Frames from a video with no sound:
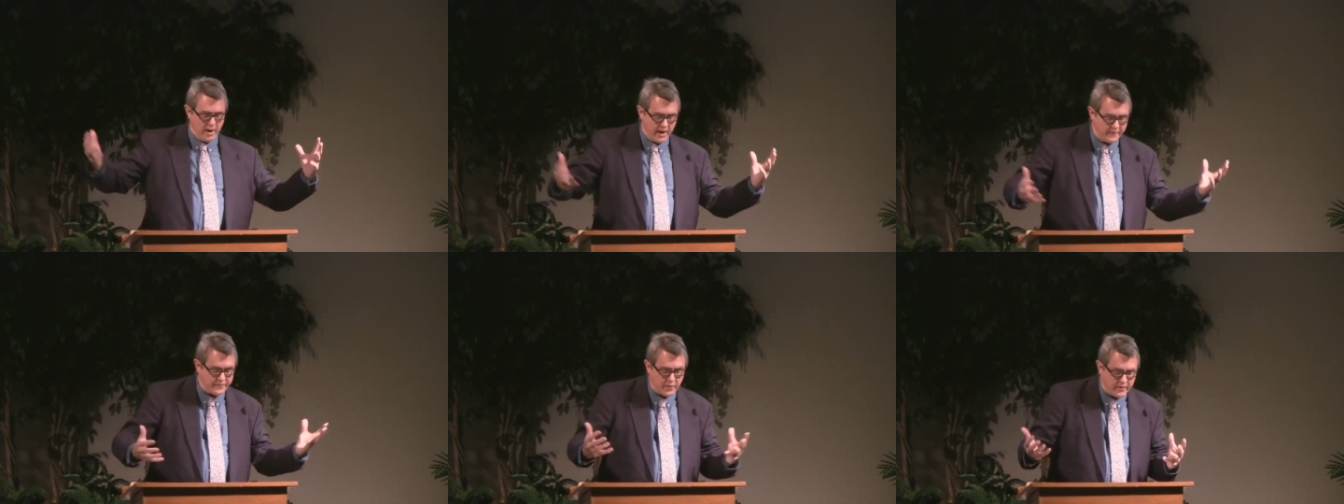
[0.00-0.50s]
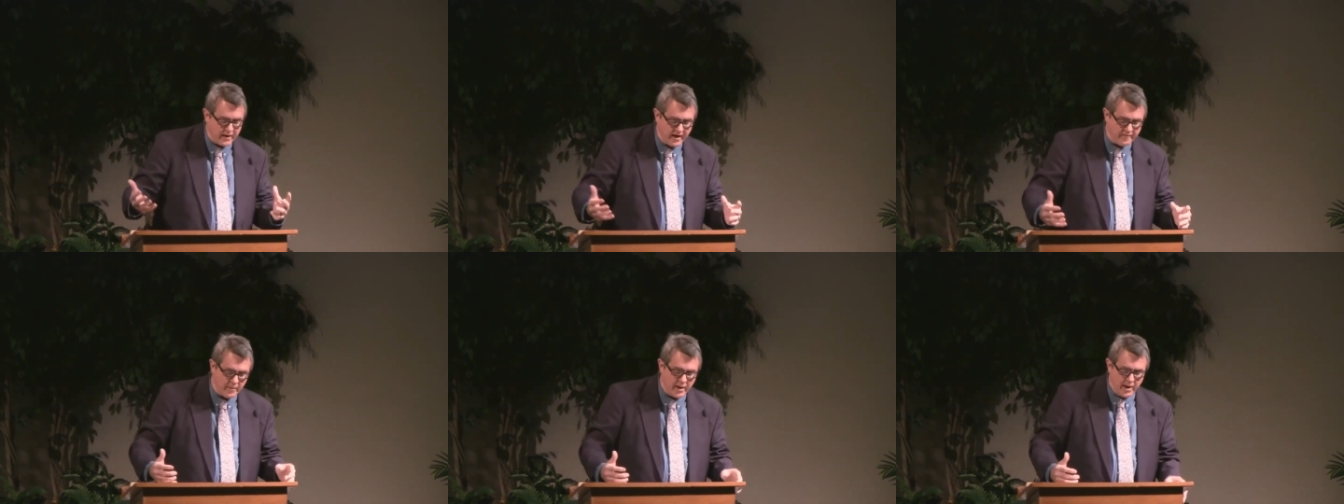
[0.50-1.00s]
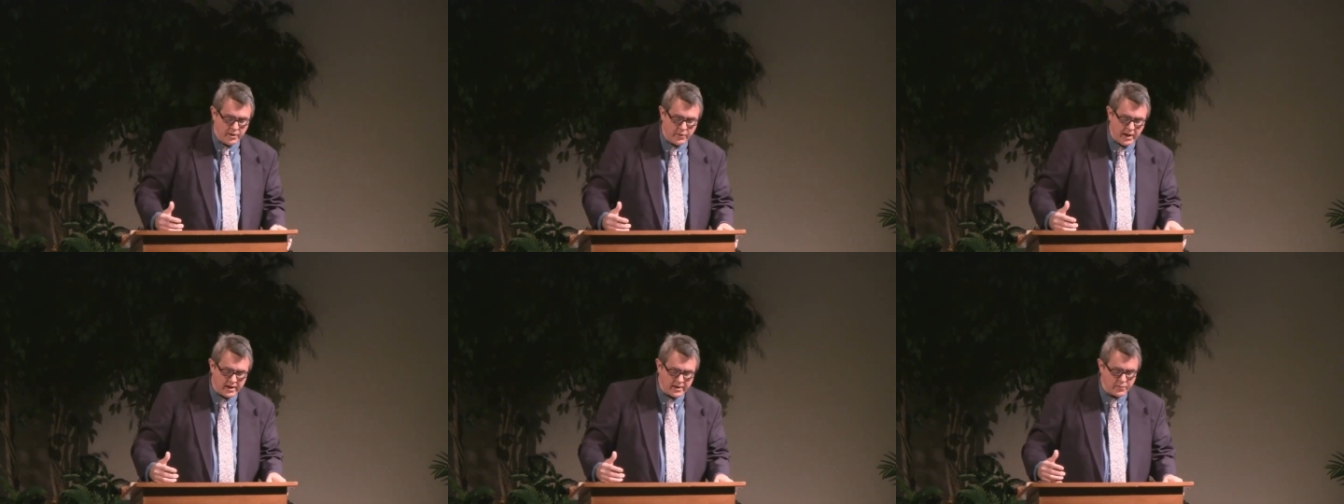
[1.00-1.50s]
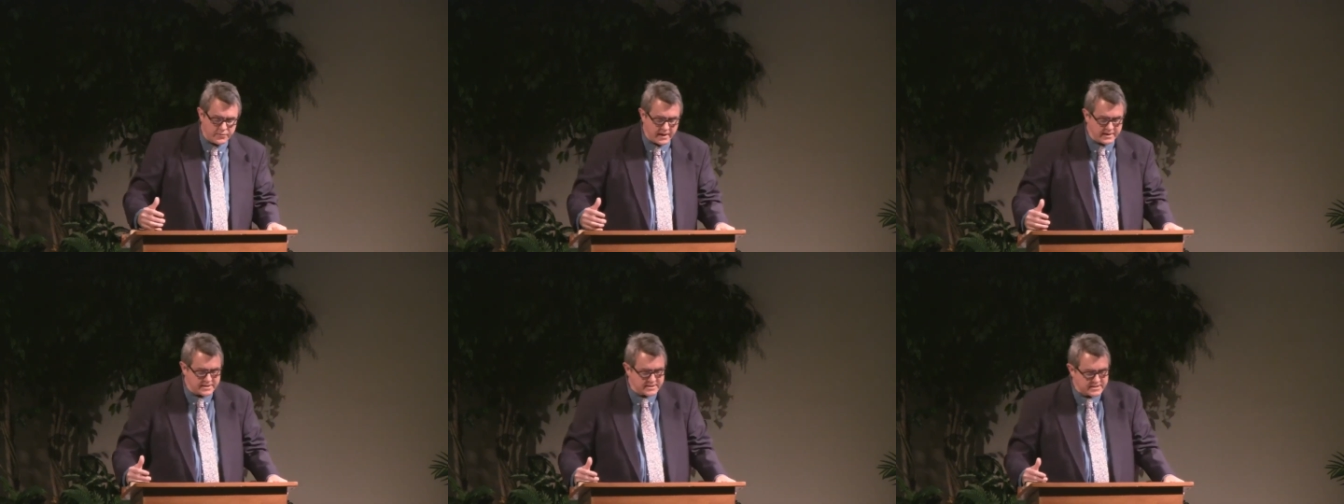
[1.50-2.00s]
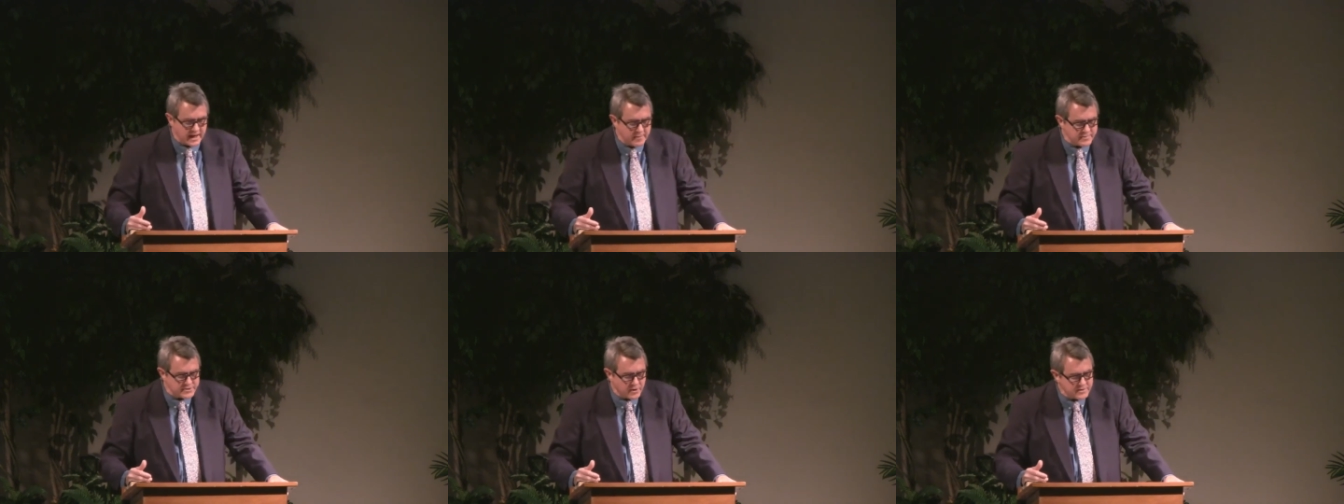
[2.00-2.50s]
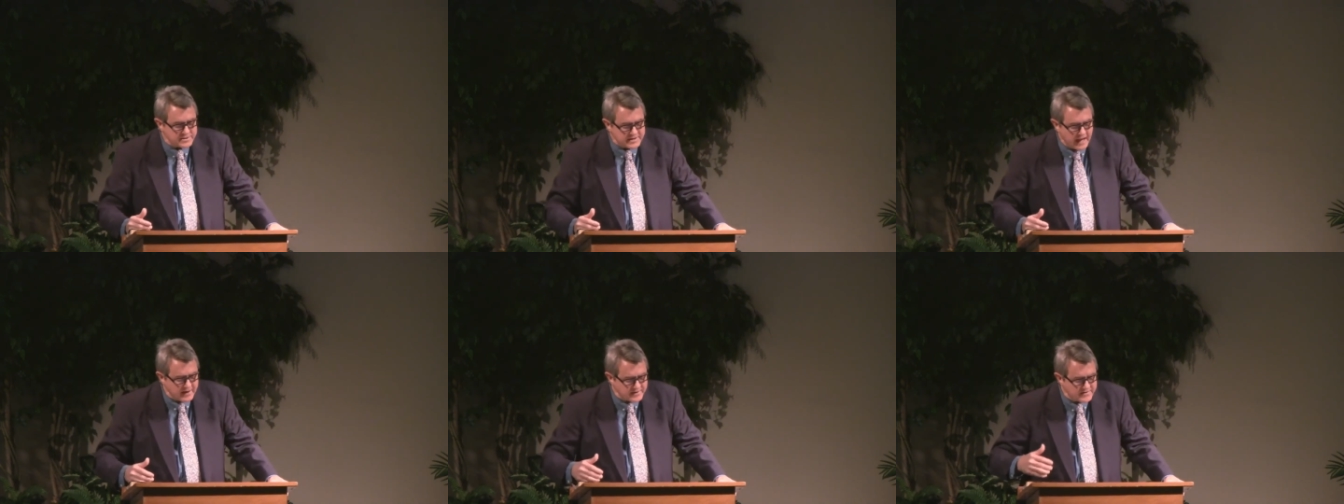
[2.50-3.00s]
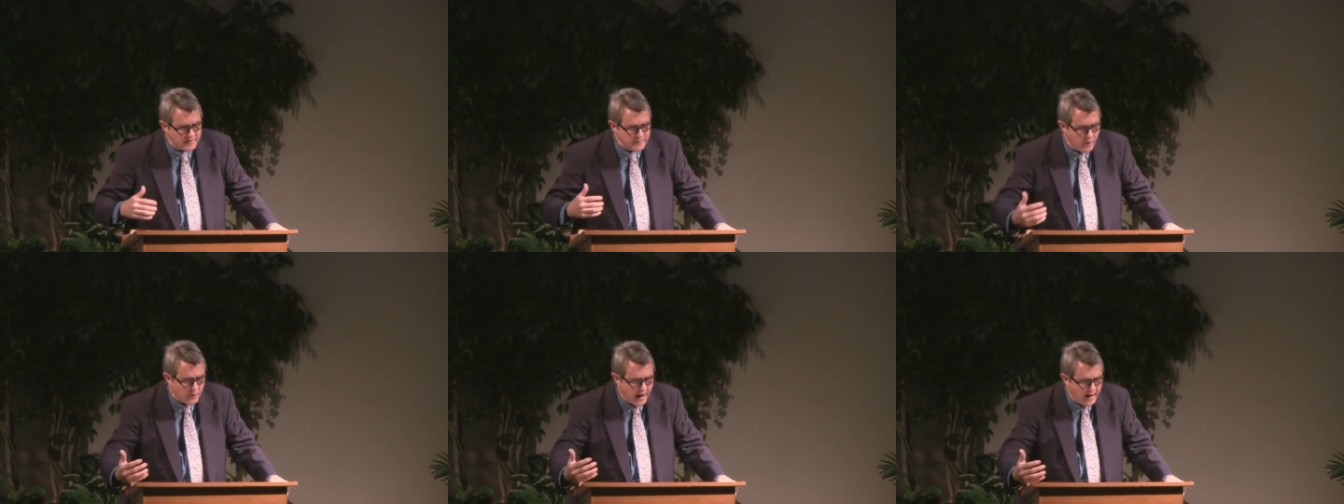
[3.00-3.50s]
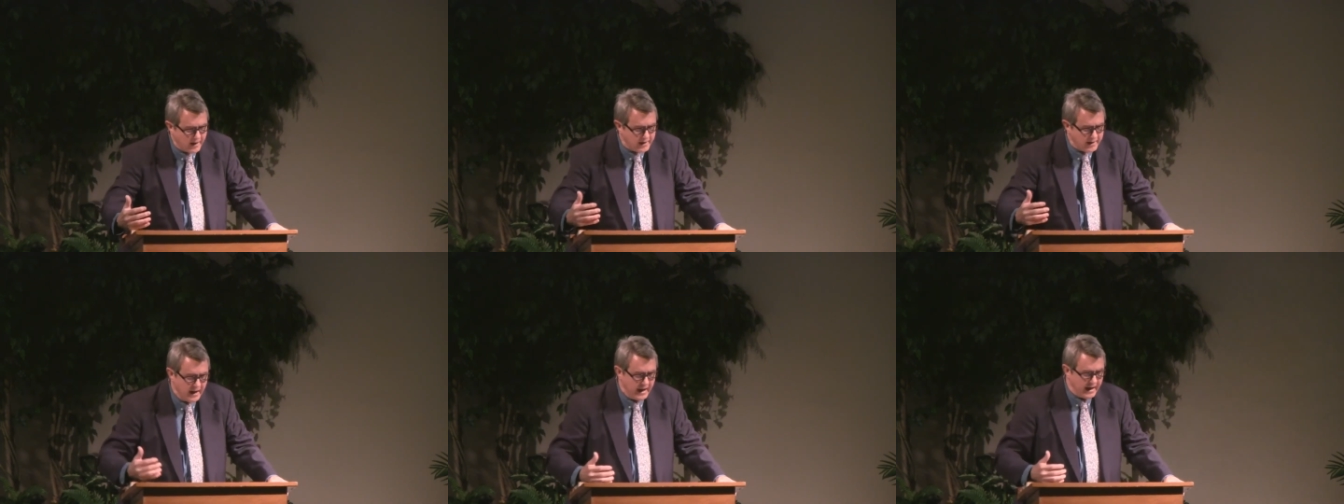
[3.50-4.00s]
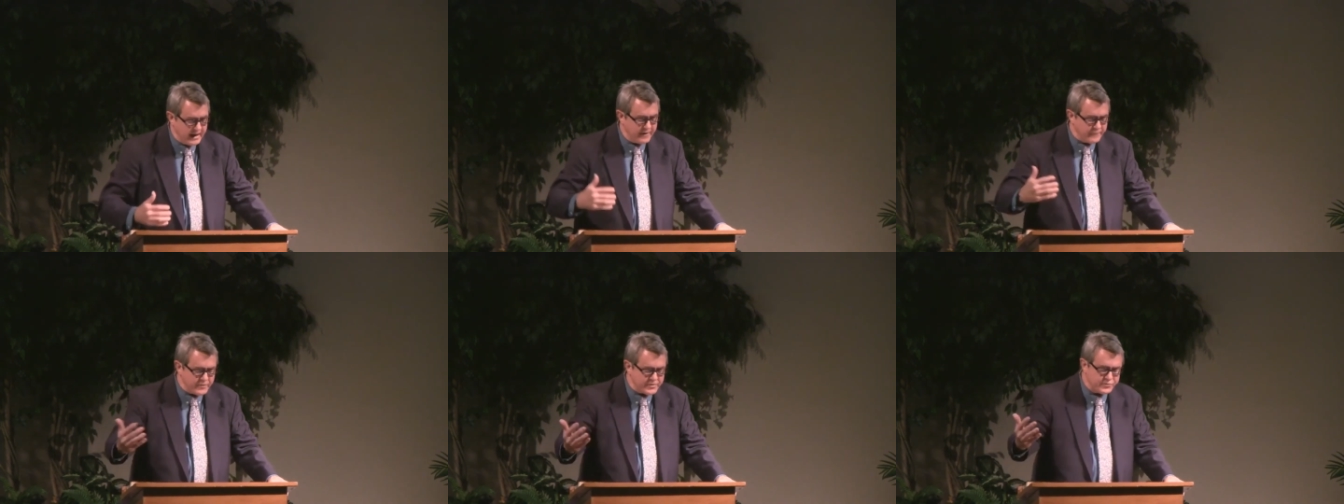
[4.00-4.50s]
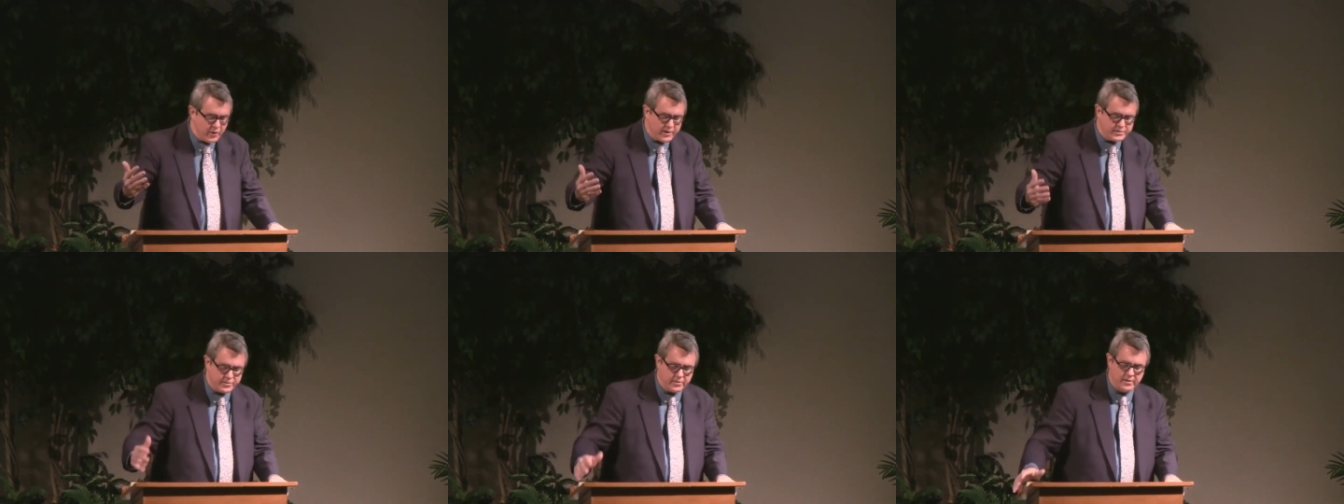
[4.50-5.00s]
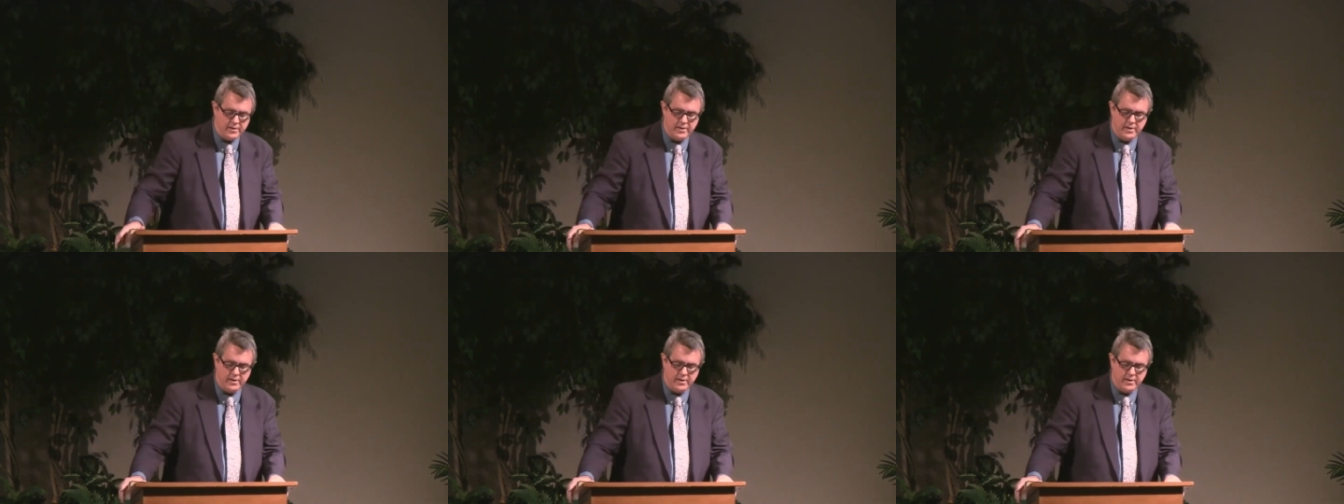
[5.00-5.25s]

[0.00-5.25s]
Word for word: If you're the government, you got to do things to set up certain standards of morality and infrastructure.